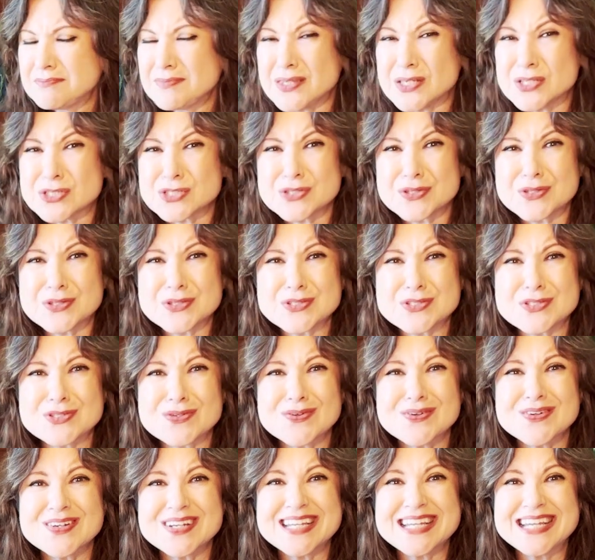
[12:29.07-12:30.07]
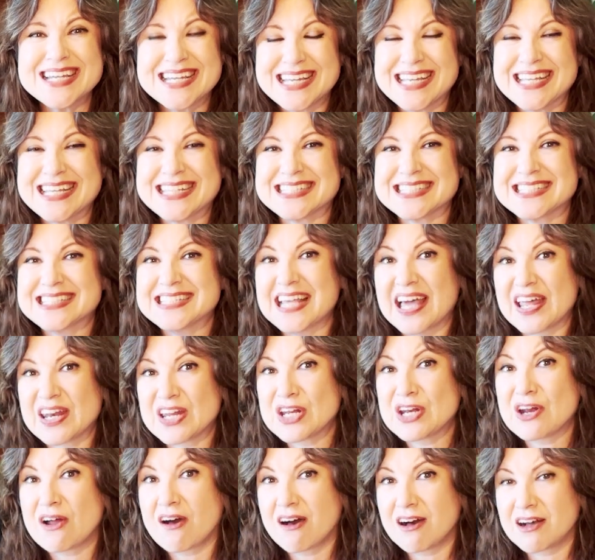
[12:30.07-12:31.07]
So the story, it's set
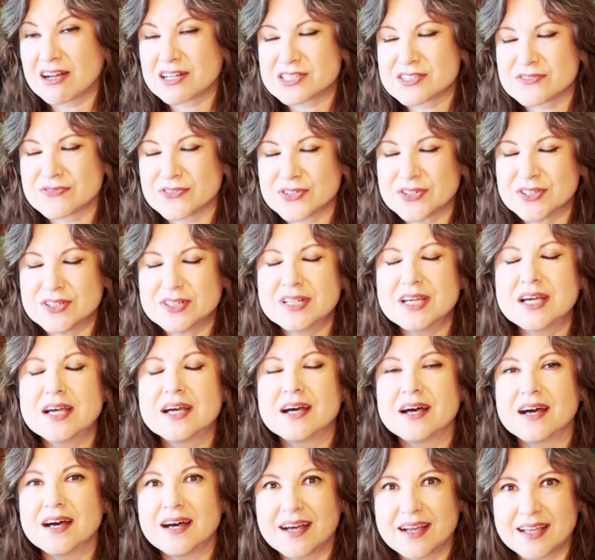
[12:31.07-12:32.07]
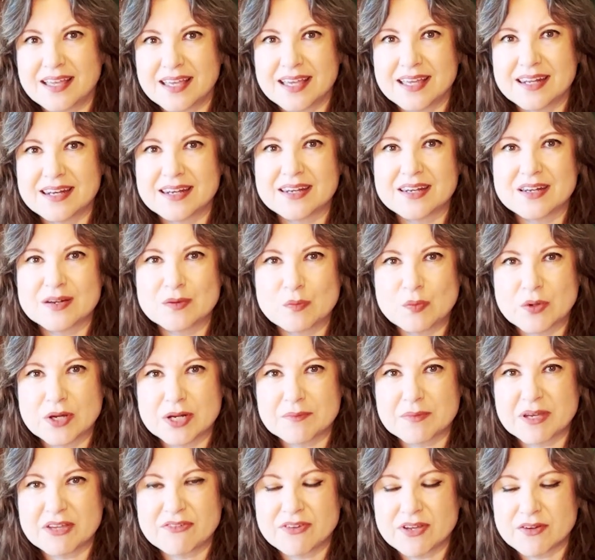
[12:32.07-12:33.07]
in Oxford, again, one
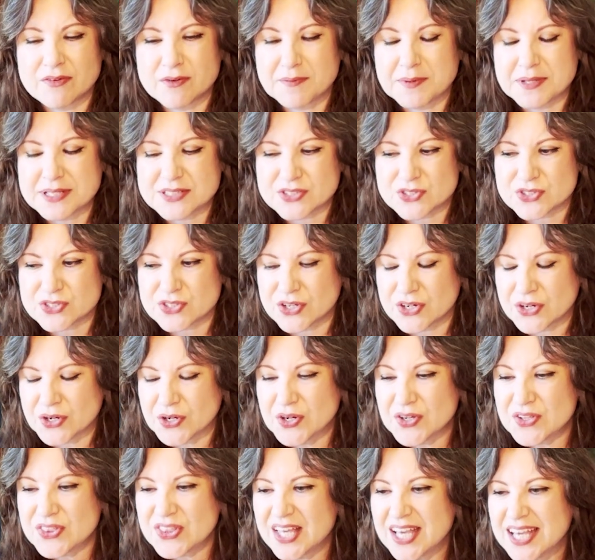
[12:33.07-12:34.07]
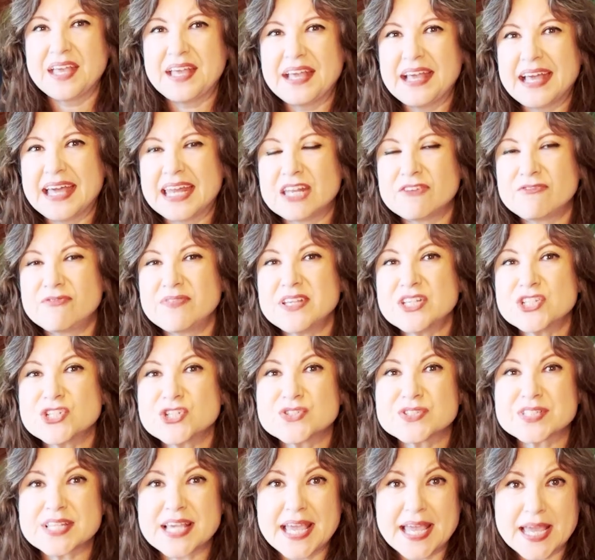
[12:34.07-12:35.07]
of my favorite places on earth, and it
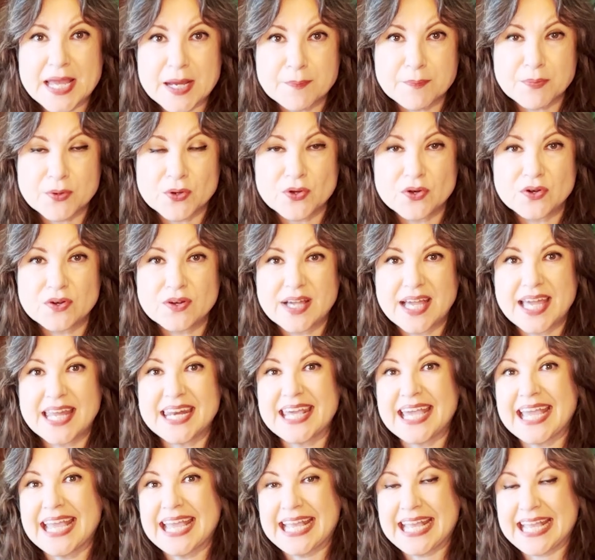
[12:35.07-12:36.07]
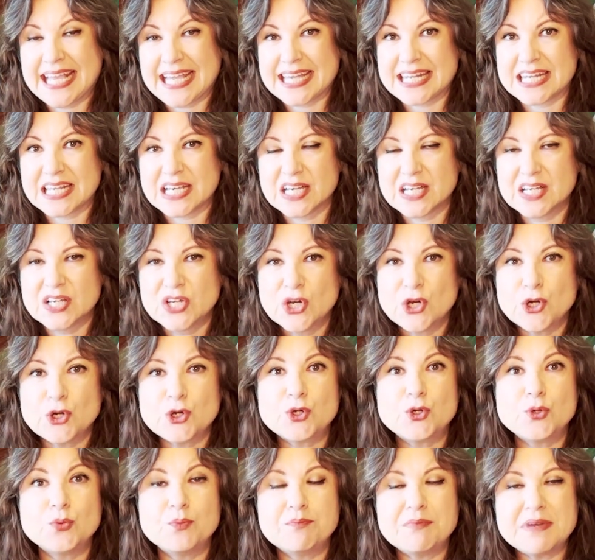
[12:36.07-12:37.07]
features April and Hannah,
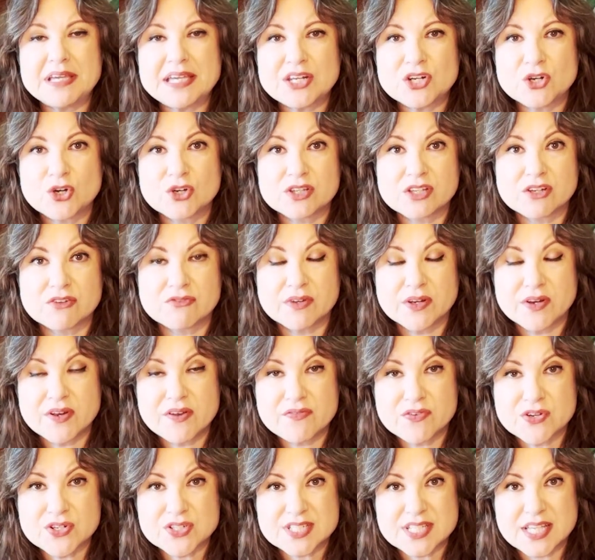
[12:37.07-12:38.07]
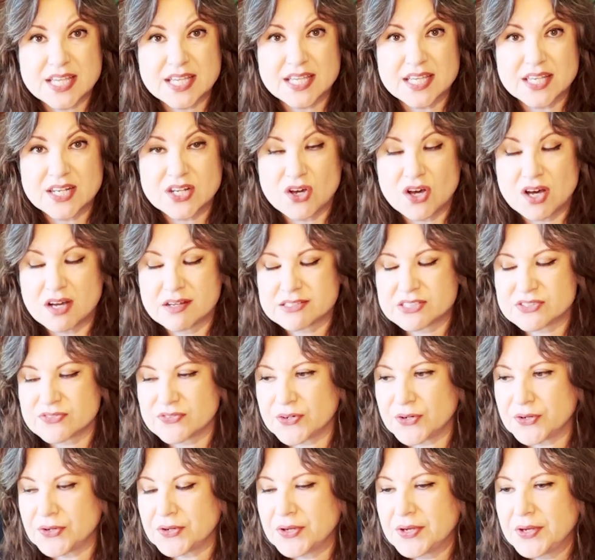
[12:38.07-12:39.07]
who meet on their very first day at
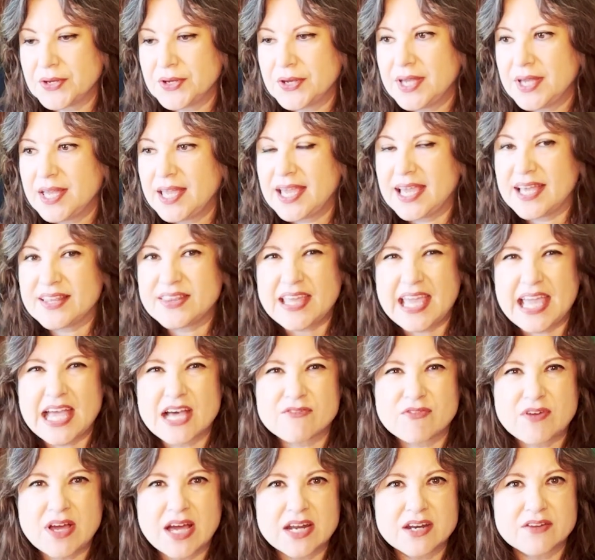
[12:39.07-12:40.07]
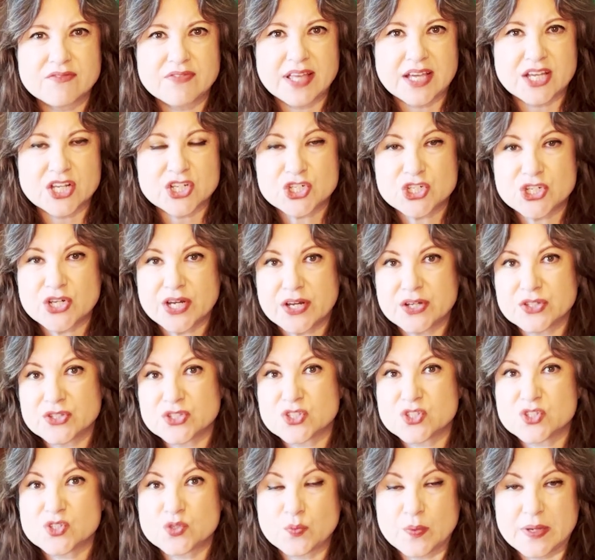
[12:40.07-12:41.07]
Oxford. And they have kind of like a shared
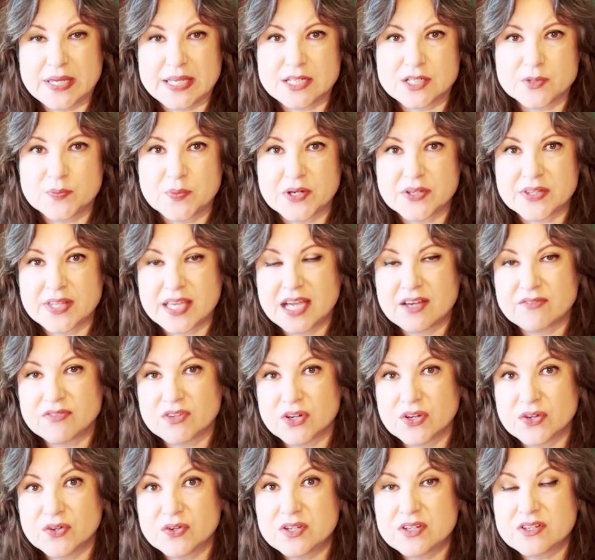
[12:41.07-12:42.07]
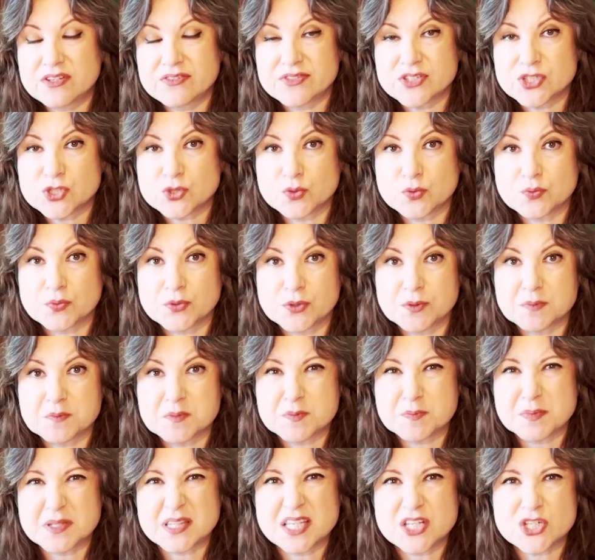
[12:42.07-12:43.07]
suite where they have their own individual rooms,
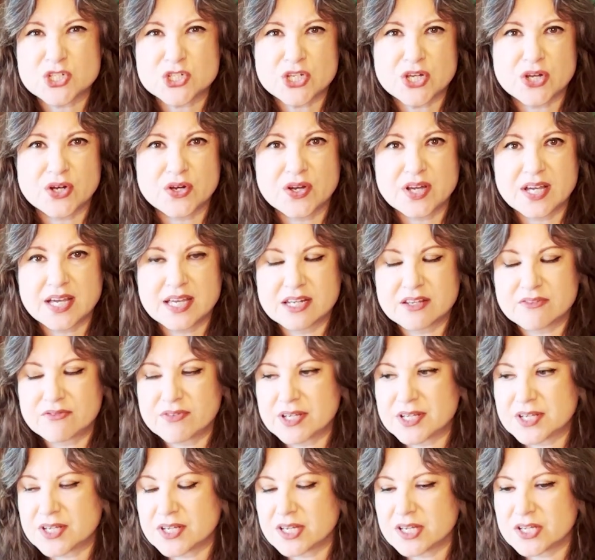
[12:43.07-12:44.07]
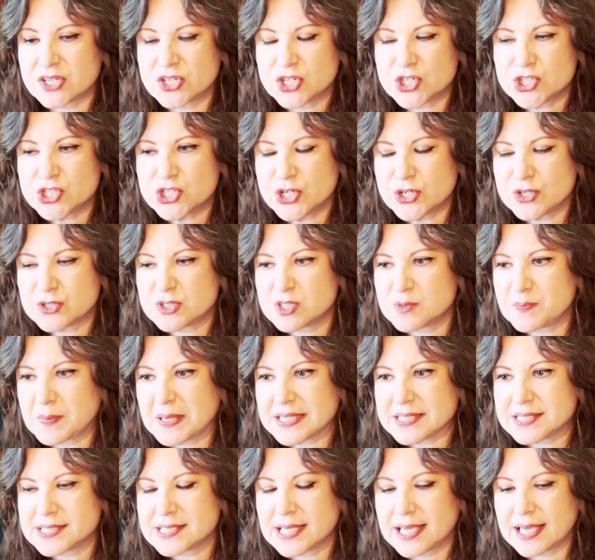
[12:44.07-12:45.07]
but they share kind of a shared
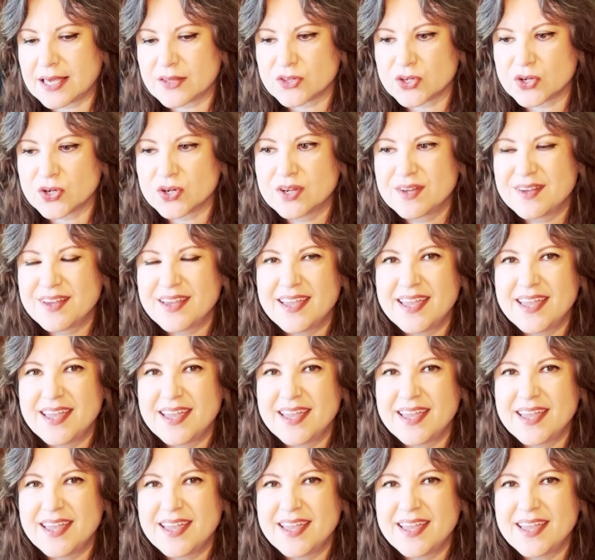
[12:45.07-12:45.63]
space together.